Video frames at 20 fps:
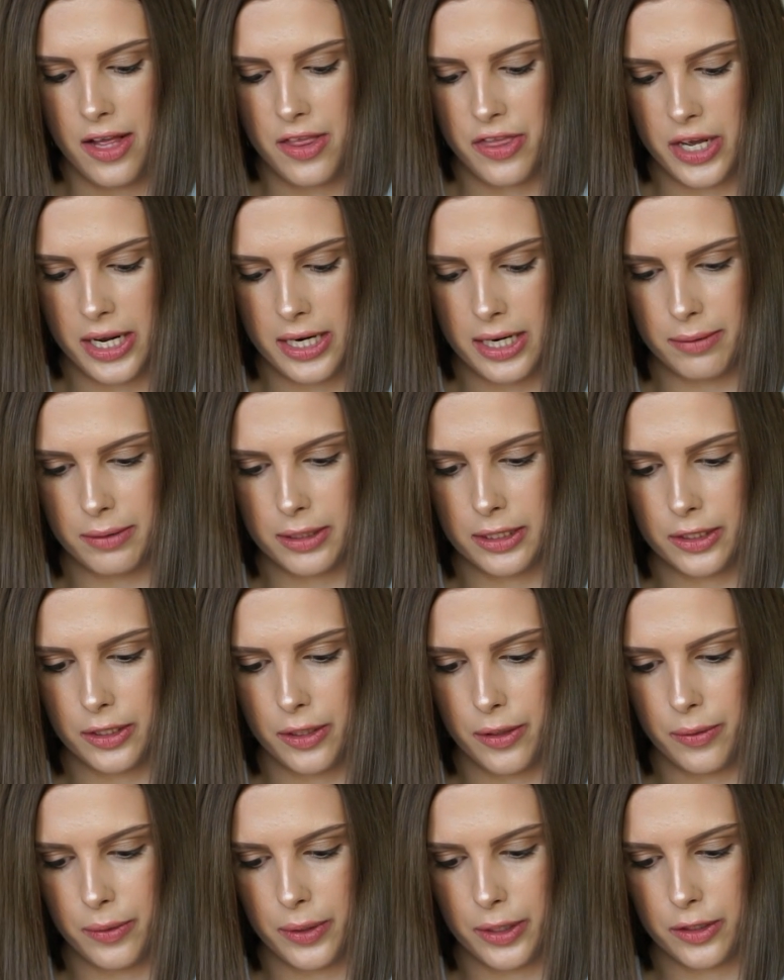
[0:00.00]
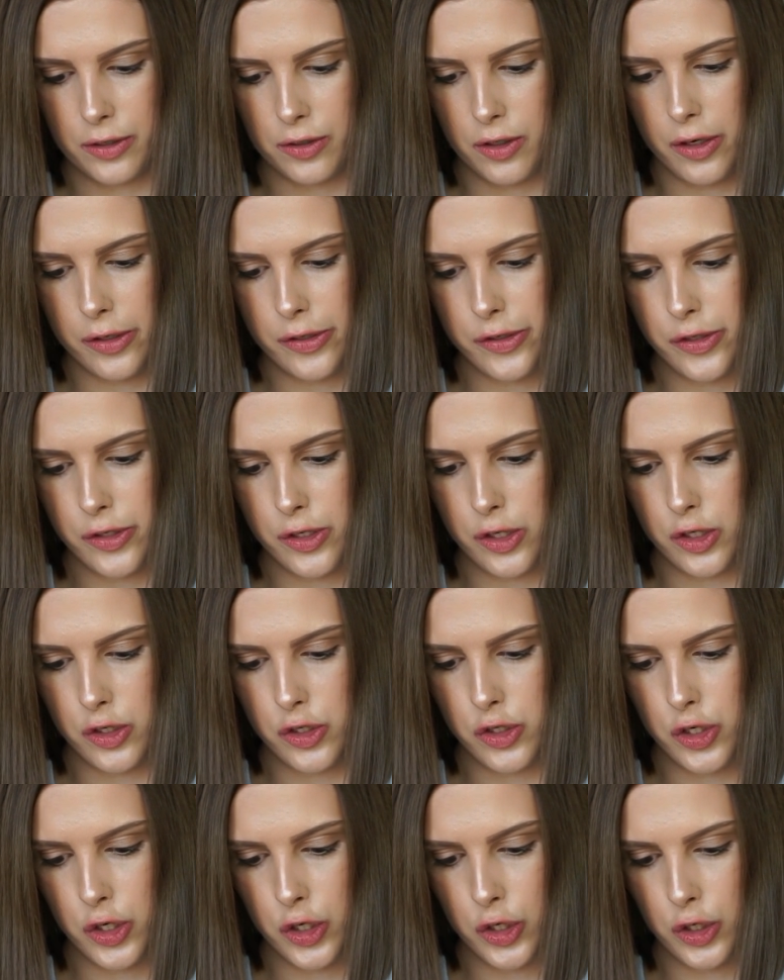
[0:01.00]
Then I'm going to go across
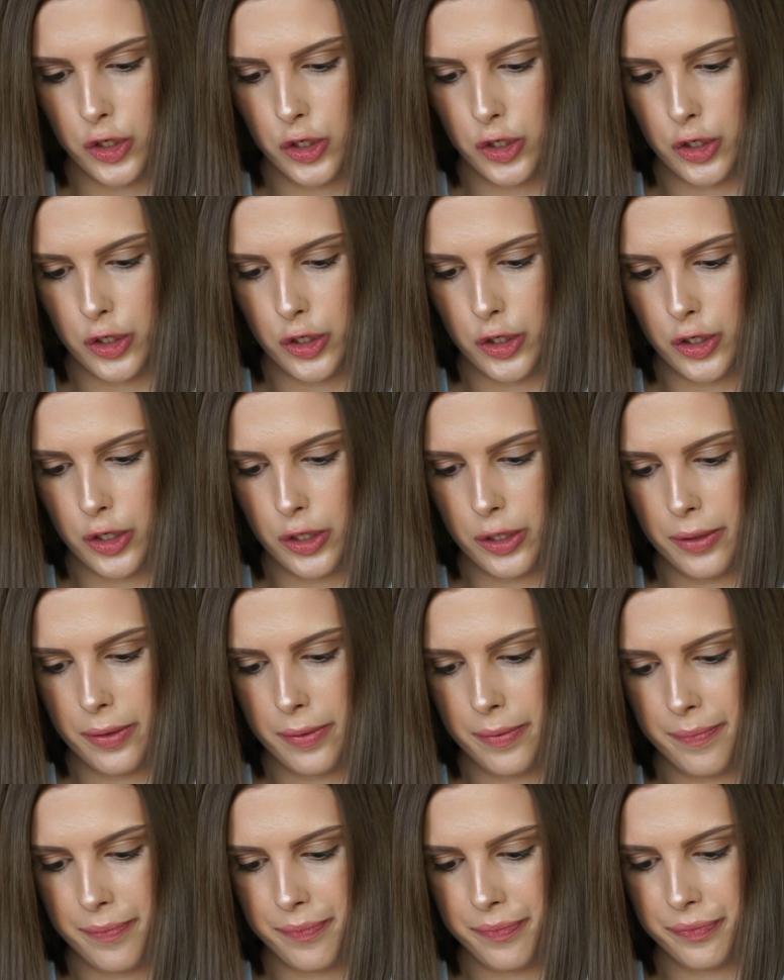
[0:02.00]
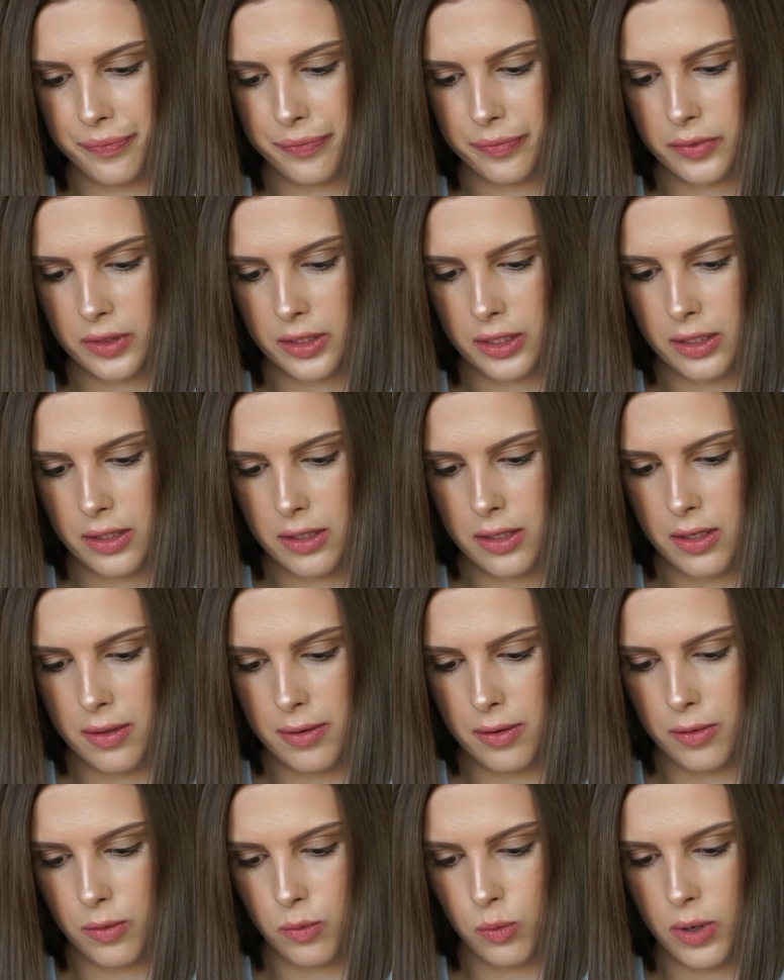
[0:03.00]
to
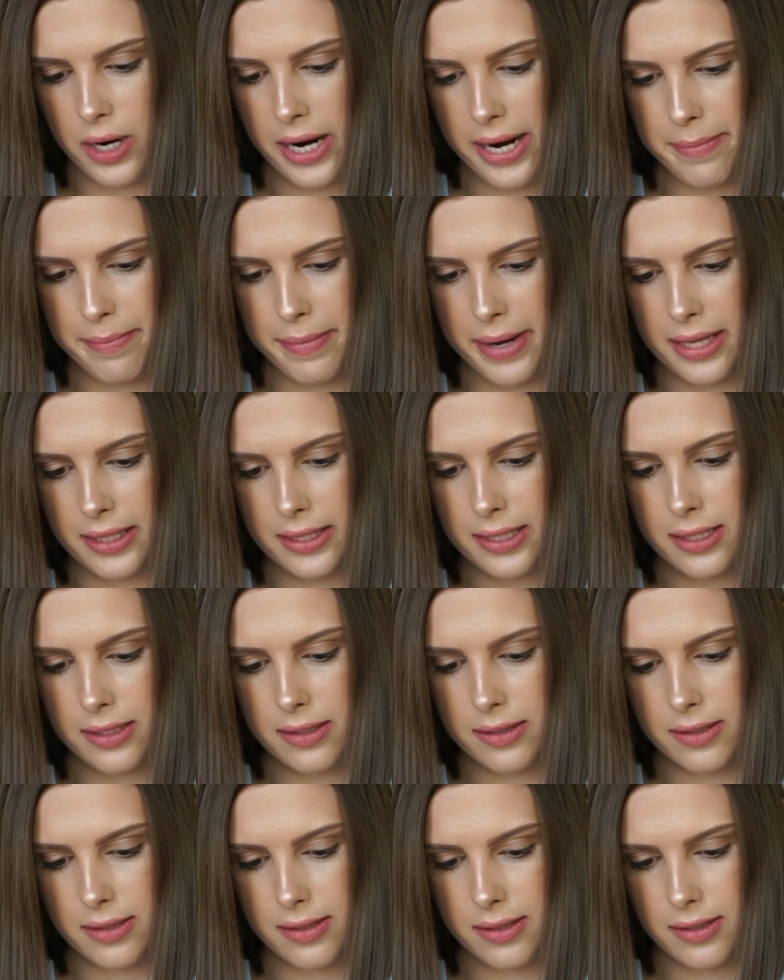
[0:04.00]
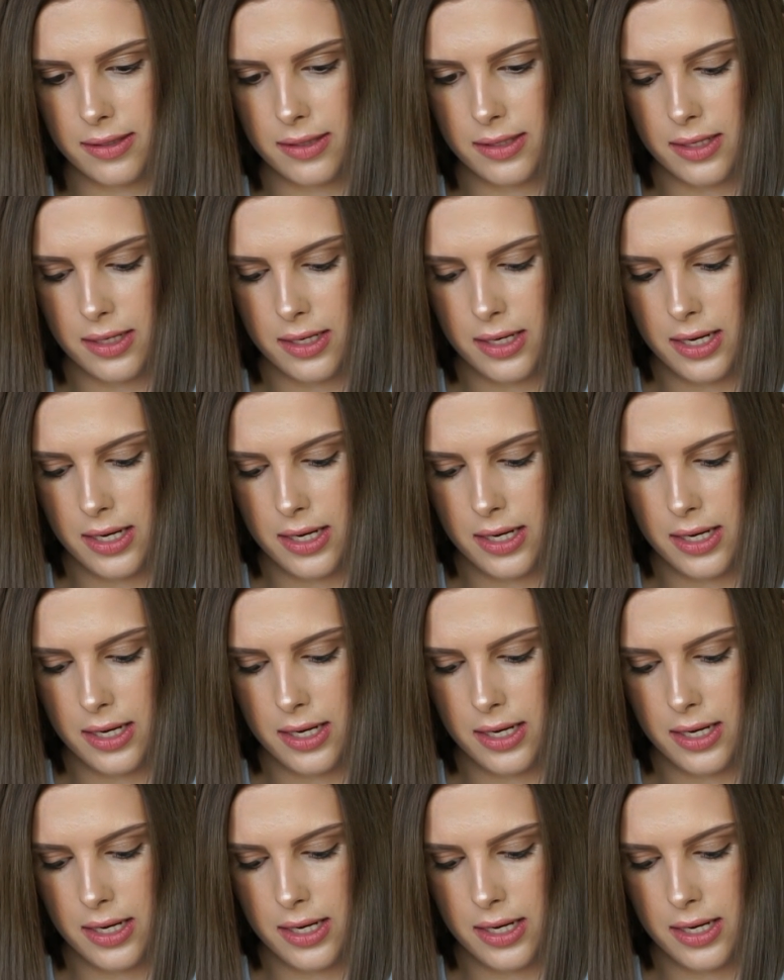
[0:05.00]
white balance.